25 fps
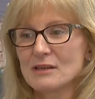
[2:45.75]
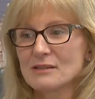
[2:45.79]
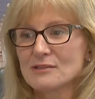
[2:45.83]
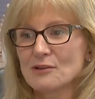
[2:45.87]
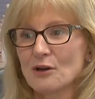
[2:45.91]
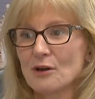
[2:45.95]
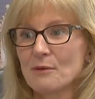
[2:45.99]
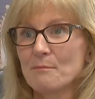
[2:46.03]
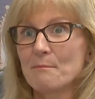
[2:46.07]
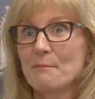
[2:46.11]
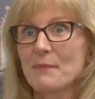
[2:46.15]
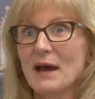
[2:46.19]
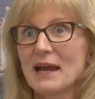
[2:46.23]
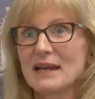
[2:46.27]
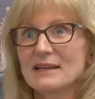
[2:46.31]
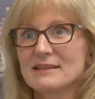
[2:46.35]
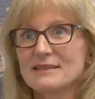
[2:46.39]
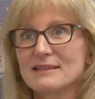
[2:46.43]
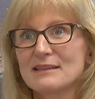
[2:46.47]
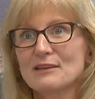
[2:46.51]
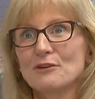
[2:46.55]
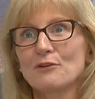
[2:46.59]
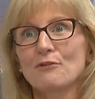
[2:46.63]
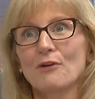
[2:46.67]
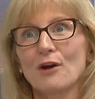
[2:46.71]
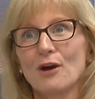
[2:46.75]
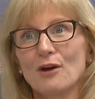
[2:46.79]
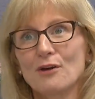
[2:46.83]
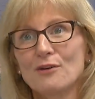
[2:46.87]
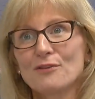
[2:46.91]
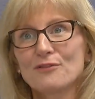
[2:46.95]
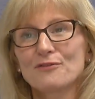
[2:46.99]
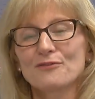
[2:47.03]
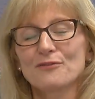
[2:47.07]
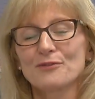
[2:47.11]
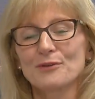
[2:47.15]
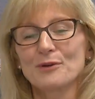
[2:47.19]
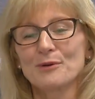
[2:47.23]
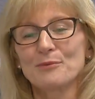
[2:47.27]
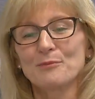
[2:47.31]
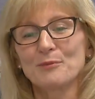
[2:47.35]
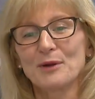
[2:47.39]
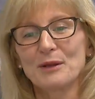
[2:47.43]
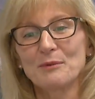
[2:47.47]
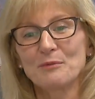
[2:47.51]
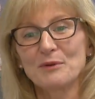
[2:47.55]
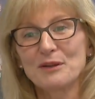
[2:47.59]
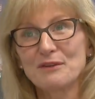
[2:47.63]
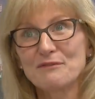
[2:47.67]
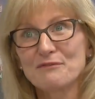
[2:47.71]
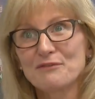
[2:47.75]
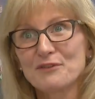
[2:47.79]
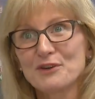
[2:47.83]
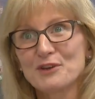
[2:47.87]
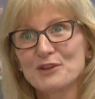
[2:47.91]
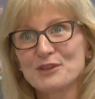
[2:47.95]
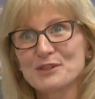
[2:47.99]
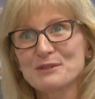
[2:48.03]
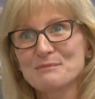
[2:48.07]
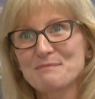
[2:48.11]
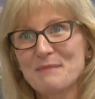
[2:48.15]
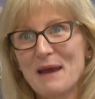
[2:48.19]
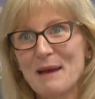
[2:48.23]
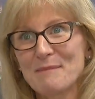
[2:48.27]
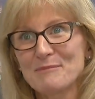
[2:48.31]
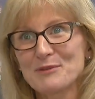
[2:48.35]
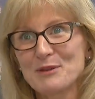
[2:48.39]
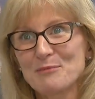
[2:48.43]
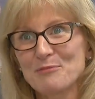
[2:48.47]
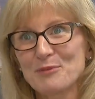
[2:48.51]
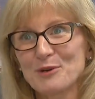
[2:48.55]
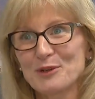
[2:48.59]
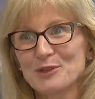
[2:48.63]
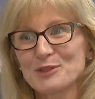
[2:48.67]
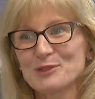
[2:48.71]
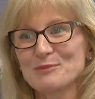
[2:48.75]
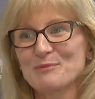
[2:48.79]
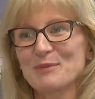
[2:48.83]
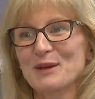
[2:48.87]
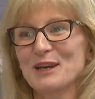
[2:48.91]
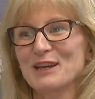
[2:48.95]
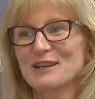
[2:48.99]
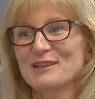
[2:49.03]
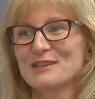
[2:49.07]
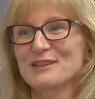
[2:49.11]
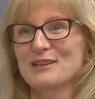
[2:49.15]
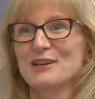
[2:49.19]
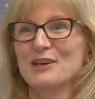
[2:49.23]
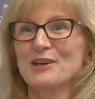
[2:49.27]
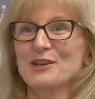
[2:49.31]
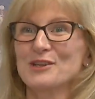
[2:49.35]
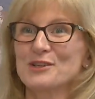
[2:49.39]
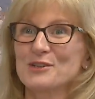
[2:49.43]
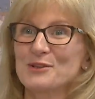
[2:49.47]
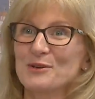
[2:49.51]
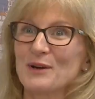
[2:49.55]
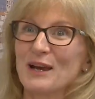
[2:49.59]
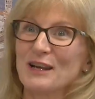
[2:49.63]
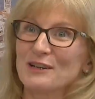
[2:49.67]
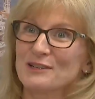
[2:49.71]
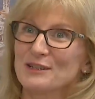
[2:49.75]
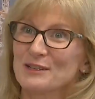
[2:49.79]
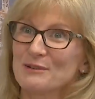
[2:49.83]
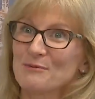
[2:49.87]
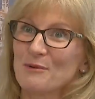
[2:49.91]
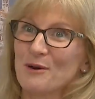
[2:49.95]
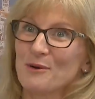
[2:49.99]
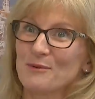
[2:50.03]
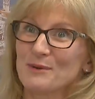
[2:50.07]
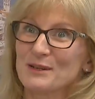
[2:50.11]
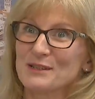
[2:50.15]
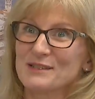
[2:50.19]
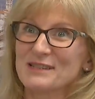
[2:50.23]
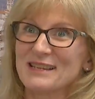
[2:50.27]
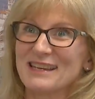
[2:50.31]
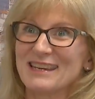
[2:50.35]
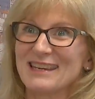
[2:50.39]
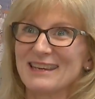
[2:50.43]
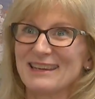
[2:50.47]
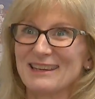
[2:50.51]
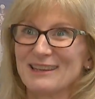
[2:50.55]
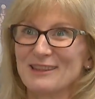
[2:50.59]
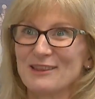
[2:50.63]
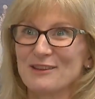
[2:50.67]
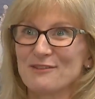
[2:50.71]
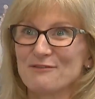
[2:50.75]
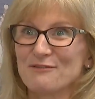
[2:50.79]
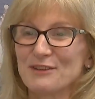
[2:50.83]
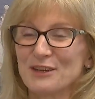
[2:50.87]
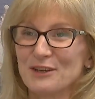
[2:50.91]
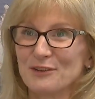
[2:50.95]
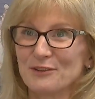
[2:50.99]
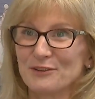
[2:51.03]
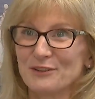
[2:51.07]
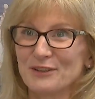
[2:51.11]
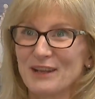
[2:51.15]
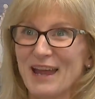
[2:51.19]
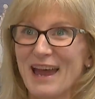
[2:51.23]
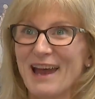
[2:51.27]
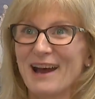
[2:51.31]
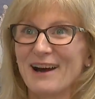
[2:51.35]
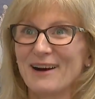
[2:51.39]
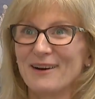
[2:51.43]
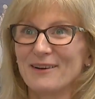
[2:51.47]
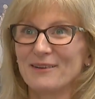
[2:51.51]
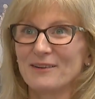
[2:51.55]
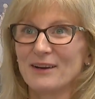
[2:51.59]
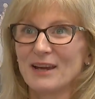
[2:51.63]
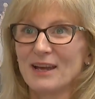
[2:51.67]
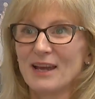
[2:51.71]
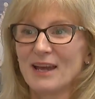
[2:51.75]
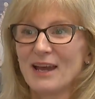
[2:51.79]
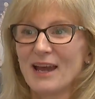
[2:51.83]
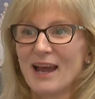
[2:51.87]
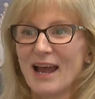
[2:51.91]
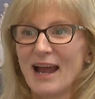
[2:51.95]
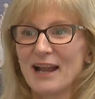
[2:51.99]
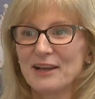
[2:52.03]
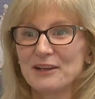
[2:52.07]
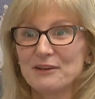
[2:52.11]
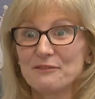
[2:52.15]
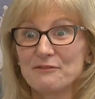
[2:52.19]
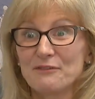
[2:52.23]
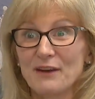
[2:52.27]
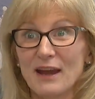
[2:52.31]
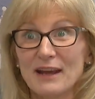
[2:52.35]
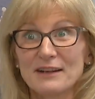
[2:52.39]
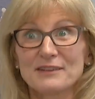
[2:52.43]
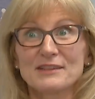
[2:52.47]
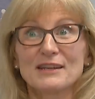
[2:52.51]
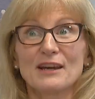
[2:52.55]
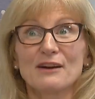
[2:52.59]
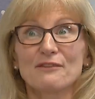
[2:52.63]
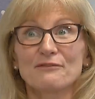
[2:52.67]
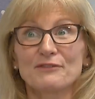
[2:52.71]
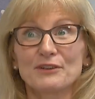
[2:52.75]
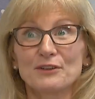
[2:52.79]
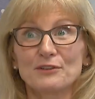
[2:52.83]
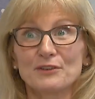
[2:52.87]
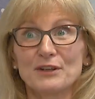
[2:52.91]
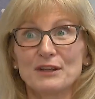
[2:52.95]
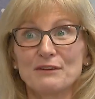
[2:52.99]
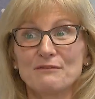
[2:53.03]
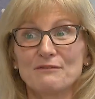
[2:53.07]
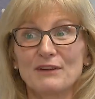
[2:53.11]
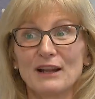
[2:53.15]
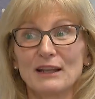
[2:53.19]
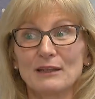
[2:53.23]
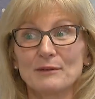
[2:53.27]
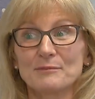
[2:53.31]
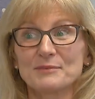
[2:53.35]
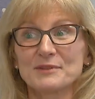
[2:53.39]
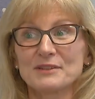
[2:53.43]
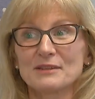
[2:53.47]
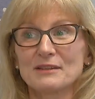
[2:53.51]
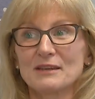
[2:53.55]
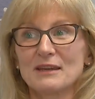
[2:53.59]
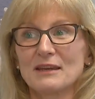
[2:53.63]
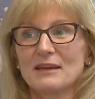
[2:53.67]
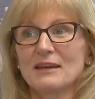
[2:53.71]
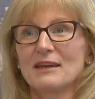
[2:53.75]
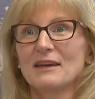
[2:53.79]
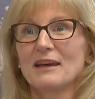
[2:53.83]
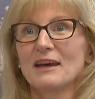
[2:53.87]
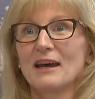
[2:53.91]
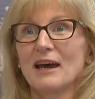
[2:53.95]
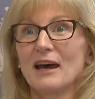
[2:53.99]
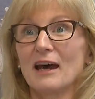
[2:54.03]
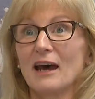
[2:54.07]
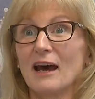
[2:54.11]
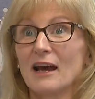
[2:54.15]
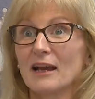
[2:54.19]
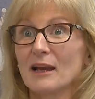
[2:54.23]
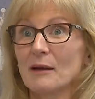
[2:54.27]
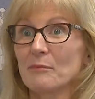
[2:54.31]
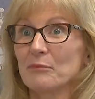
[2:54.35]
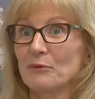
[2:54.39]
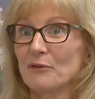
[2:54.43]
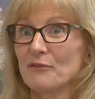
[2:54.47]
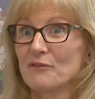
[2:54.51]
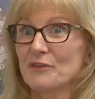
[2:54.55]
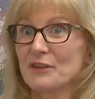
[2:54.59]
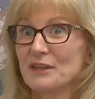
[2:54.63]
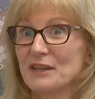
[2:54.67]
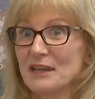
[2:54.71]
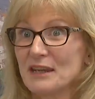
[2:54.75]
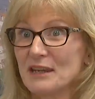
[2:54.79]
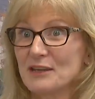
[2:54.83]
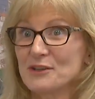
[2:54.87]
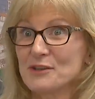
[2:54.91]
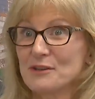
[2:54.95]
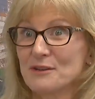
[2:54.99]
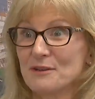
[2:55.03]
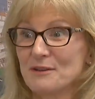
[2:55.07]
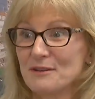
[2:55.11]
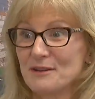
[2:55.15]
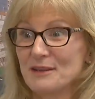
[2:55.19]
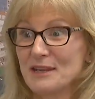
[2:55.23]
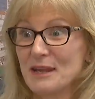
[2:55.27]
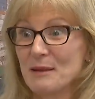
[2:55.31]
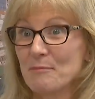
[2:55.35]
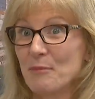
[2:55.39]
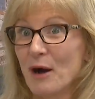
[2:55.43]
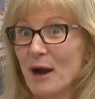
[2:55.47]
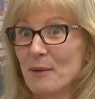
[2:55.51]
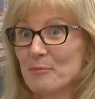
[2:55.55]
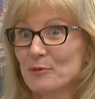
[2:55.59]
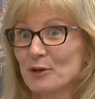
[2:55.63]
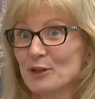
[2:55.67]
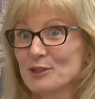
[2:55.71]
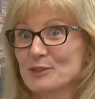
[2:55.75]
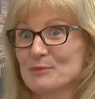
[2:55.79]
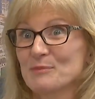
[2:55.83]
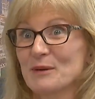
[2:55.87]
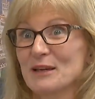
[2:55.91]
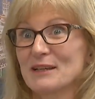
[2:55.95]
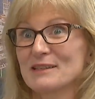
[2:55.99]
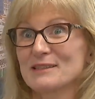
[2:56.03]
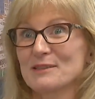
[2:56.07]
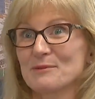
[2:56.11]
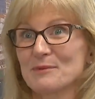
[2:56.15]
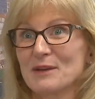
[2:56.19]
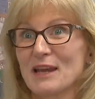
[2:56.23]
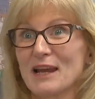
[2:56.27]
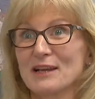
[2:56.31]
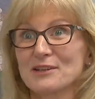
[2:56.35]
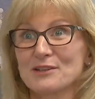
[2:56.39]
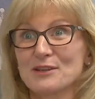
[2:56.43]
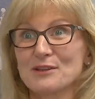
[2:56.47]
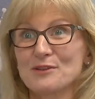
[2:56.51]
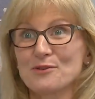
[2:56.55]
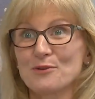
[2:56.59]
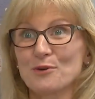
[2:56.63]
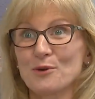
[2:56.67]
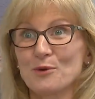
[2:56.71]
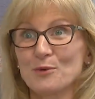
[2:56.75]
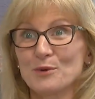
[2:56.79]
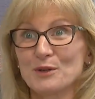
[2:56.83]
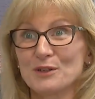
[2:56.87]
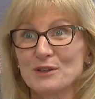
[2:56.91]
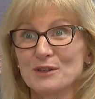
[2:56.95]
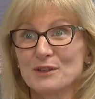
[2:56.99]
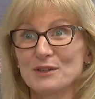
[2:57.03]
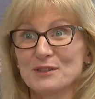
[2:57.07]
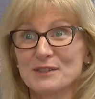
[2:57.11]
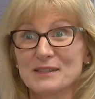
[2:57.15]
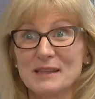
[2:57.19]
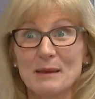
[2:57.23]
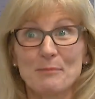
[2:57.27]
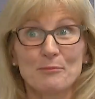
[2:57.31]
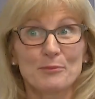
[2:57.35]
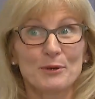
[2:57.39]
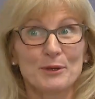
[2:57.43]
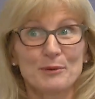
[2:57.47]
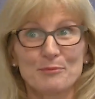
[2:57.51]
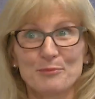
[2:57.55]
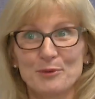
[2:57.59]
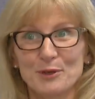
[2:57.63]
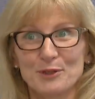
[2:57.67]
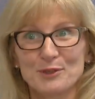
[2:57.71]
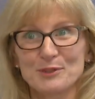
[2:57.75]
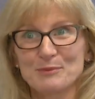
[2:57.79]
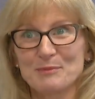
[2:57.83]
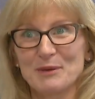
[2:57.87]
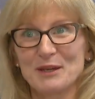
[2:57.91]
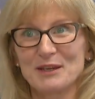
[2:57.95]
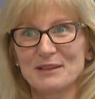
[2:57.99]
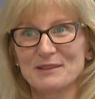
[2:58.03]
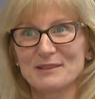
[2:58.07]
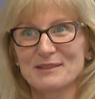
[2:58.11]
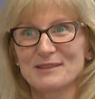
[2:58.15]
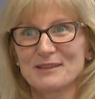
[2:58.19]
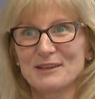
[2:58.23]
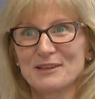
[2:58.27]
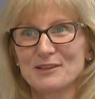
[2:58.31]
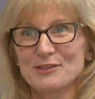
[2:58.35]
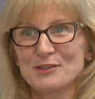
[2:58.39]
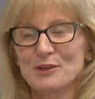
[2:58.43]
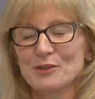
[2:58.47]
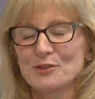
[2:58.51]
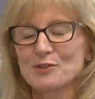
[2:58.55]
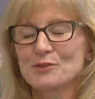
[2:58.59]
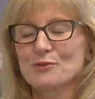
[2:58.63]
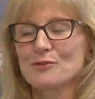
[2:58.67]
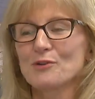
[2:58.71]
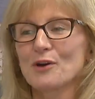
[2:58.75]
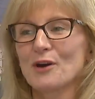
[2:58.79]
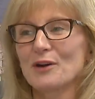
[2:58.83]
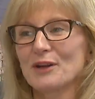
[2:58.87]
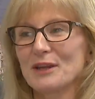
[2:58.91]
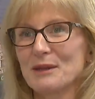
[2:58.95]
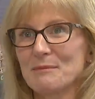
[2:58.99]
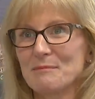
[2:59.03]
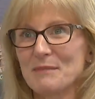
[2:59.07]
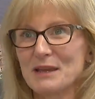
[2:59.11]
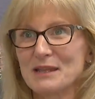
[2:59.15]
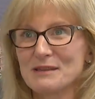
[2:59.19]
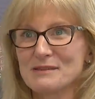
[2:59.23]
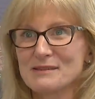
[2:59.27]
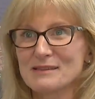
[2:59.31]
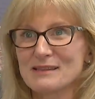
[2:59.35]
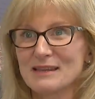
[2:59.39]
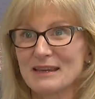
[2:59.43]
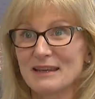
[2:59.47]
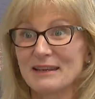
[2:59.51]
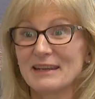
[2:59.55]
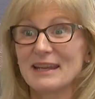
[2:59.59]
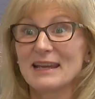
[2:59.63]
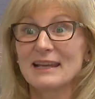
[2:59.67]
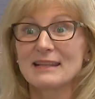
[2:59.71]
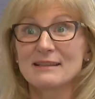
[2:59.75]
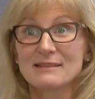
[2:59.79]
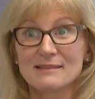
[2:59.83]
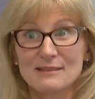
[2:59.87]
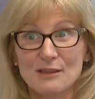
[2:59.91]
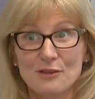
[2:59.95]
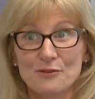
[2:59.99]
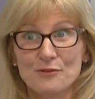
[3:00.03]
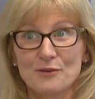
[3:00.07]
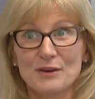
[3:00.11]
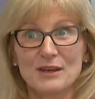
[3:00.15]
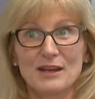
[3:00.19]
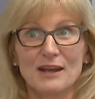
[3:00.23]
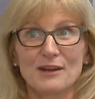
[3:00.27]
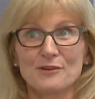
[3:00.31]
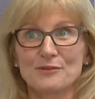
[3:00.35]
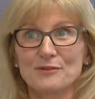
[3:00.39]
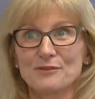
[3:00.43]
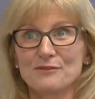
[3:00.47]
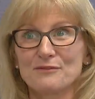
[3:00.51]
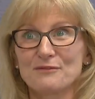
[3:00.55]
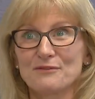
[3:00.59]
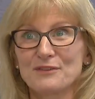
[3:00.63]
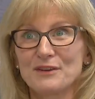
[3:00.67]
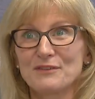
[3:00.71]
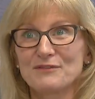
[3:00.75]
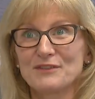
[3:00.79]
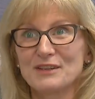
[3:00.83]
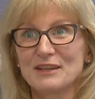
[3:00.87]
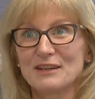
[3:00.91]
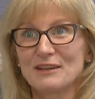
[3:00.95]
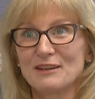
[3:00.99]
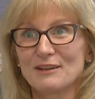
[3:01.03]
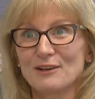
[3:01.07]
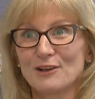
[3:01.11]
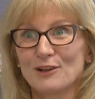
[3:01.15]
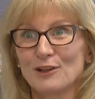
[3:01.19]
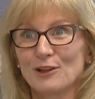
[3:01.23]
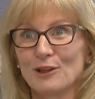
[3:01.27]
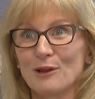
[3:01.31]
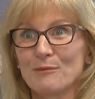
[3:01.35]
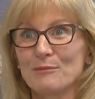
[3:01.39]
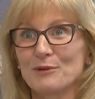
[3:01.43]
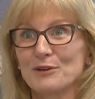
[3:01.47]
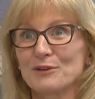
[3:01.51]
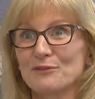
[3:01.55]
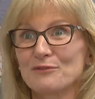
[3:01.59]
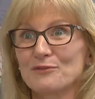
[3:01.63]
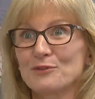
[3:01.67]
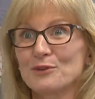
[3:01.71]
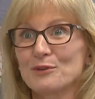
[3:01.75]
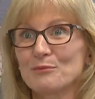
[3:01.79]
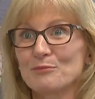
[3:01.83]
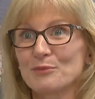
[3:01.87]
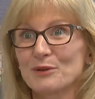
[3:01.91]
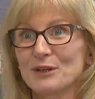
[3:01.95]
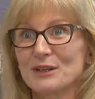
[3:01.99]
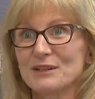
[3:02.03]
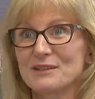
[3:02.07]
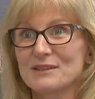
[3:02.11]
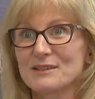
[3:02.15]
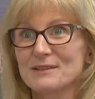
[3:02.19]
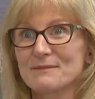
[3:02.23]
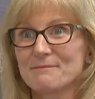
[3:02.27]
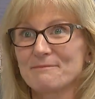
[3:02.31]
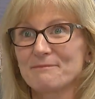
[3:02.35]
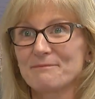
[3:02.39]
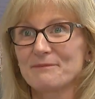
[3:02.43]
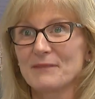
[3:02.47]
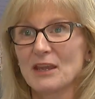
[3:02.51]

So amazing growth from when we first mapped the prospect to actually what we're seeing in the field now. And in fact, our field envelops a couple of the nearby prospects that we actually thought were separate prospects. So it's growing immensely, and hence the 350 kilometre footprint.